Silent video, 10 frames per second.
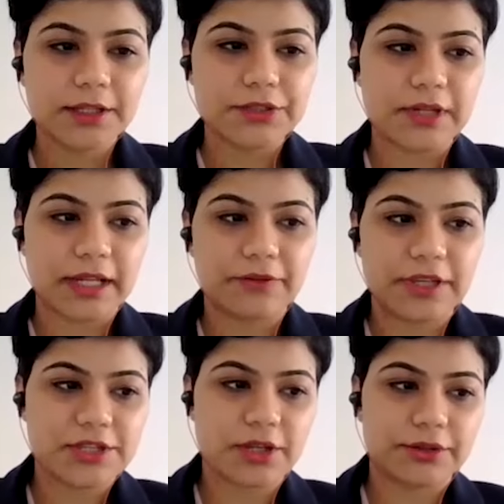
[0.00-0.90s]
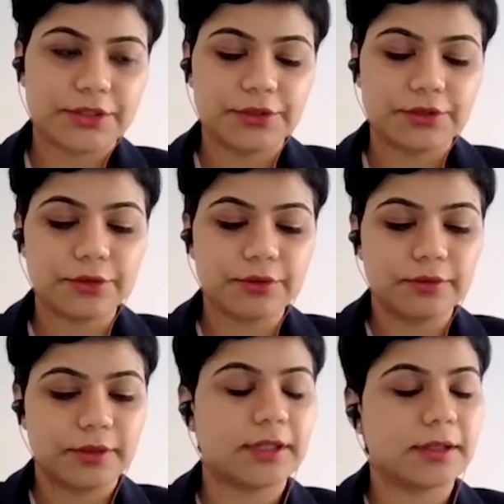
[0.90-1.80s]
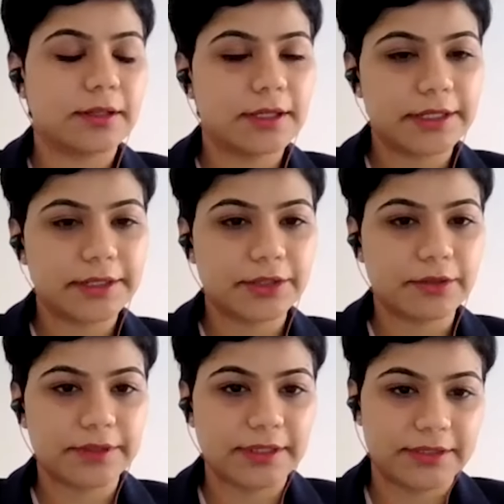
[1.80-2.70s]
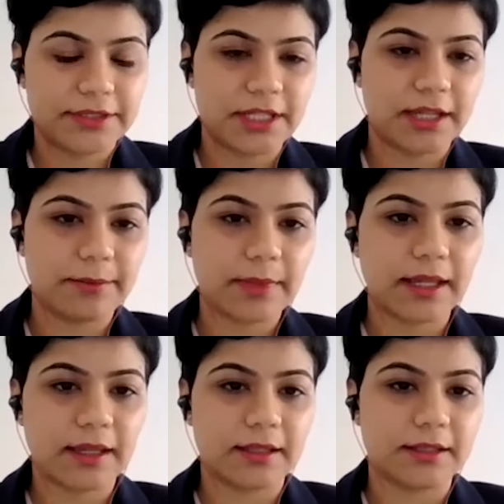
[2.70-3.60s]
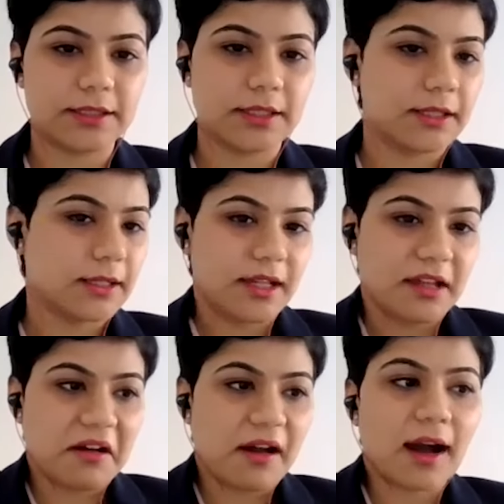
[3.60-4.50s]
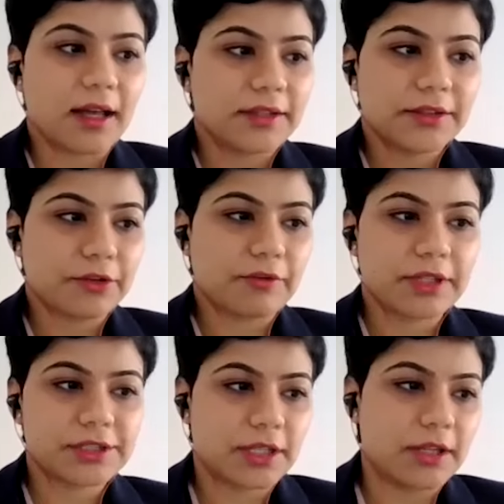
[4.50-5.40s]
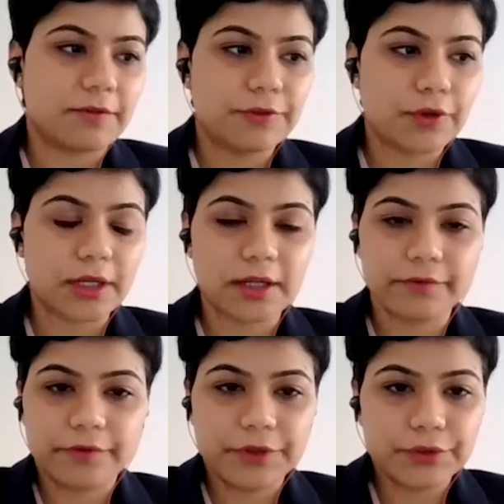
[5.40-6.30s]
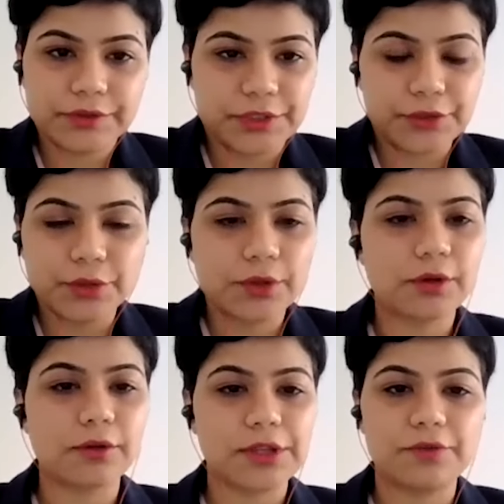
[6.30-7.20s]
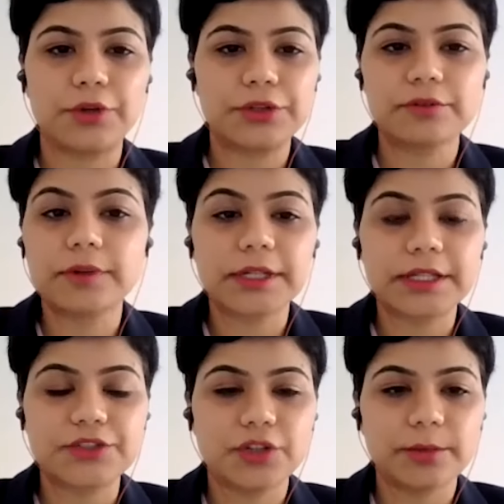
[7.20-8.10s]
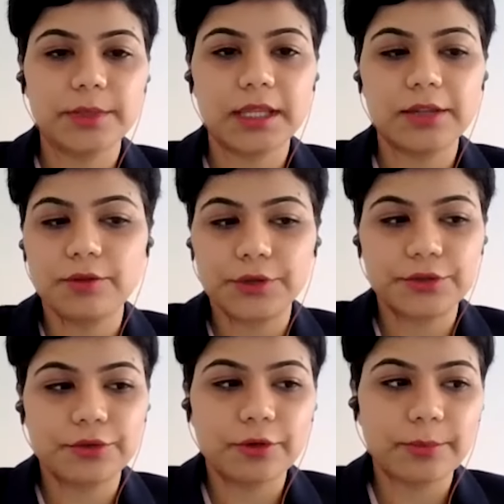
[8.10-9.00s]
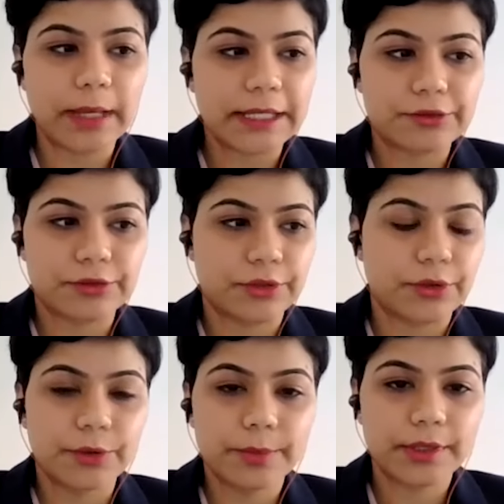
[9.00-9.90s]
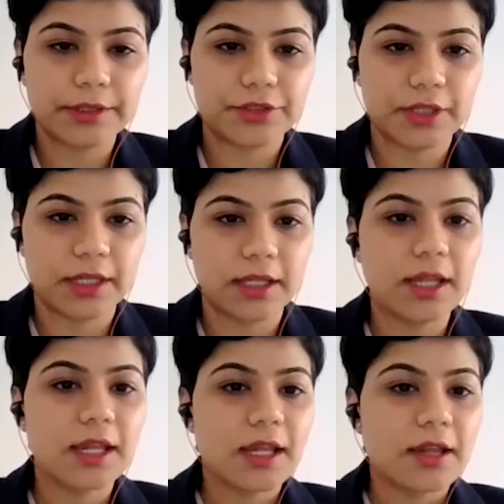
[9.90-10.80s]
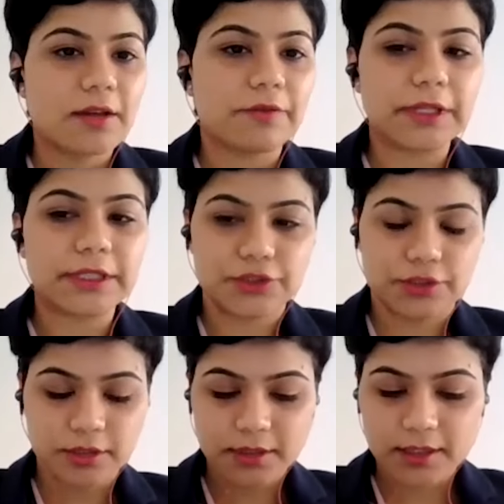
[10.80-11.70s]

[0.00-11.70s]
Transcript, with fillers: you can reach out to the career services team and ask your question. If you are confused, you don't know, you want to work in Germany, you want to go back to your home country, which